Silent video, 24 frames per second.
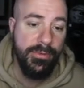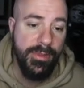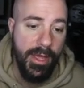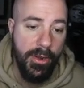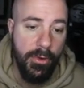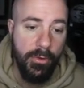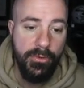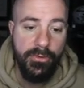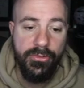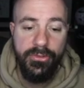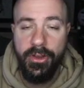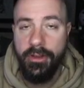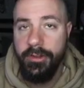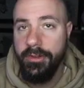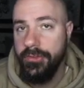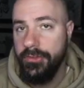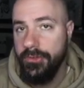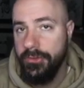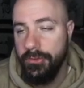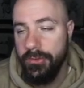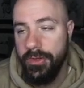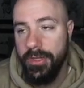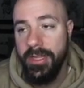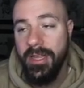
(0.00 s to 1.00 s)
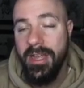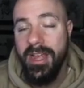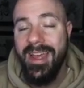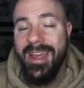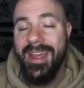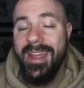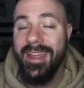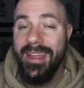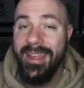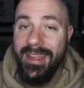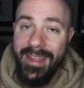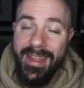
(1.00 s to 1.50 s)
that on Jerry Jeudy.
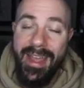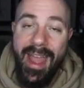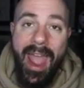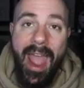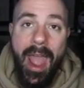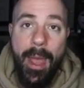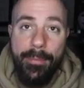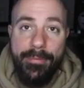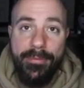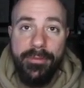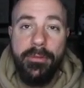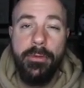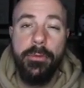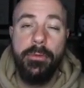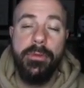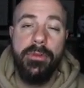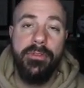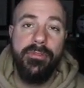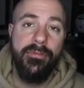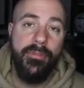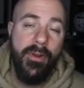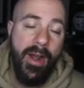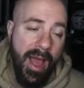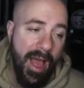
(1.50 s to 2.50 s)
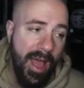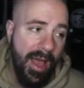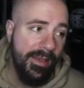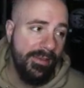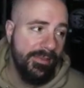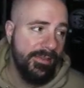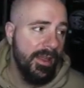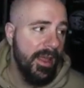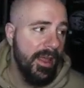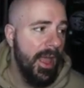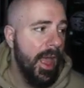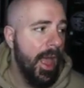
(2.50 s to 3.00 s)
He absolutely
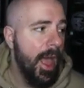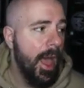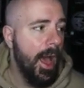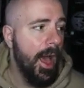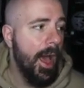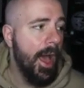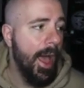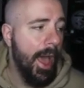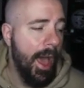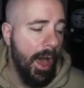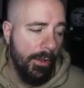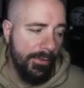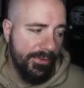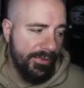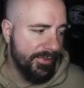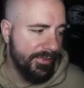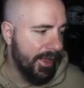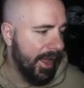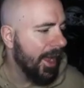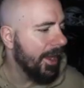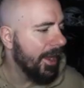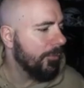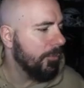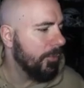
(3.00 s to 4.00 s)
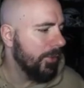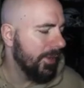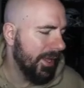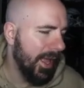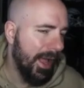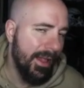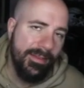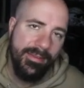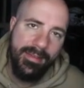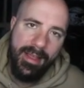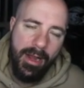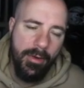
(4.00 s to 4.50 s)
fries. Uh, outside, we
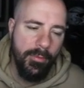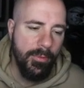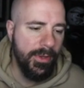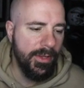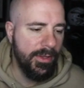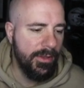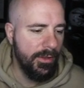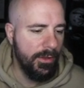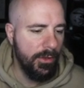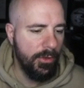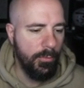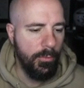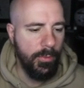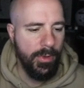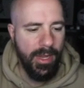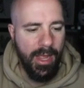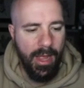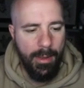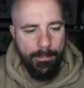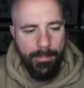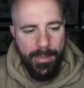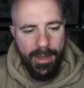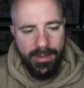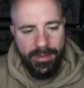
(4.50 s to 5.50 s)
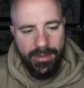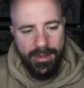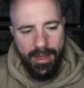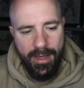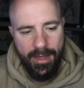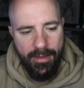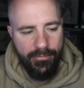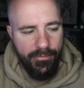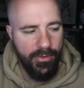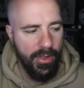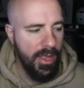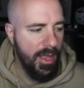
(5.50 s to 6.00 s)
got Tyreek Hill and we got
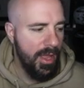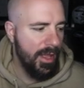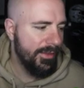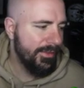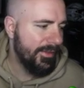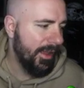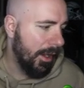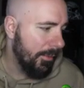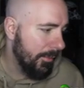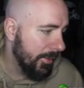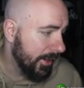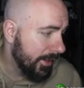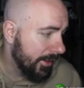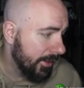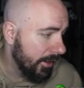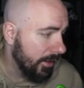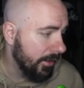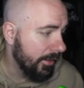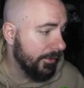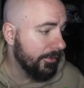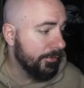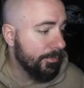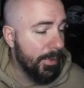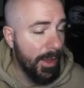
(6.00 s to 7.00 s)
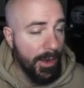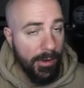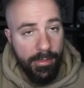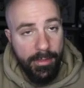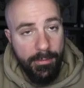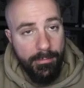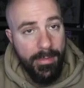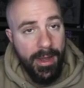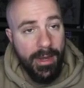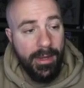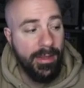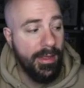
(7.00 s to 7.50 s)
Metcalf. Tyreek Hill is better than
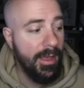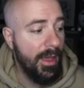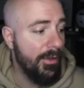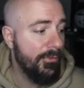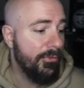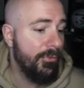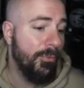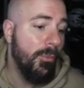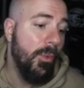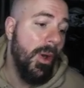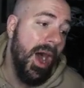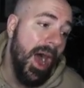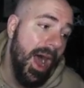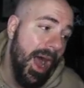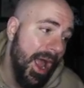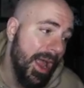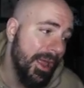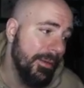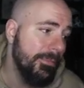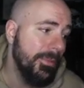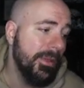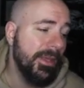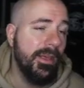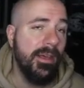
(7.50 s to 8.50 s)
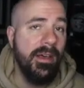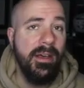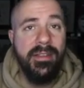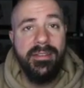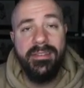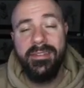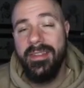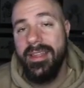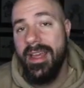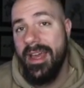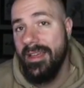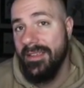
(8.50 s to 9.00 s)
Metcalf. Why? Because
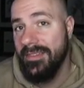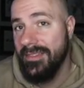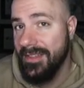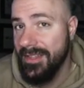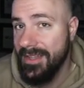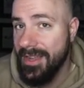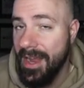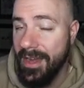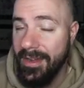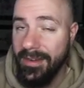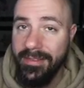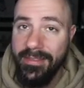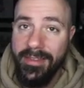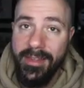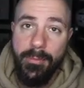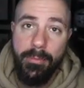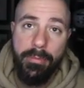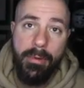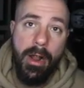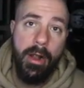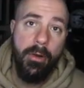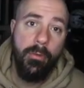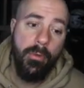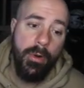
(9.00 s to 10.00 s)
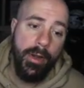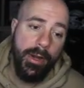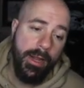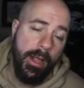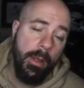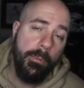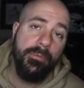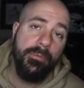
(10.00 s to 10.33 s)
he has the 90 deep route running. I'm